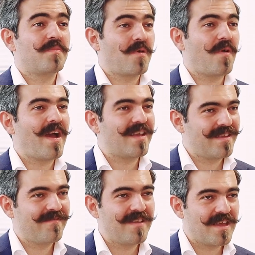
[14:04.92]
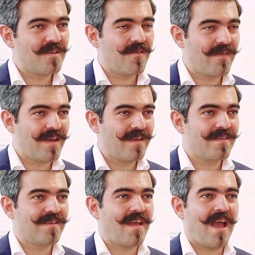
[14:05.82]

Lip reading: proactively innovates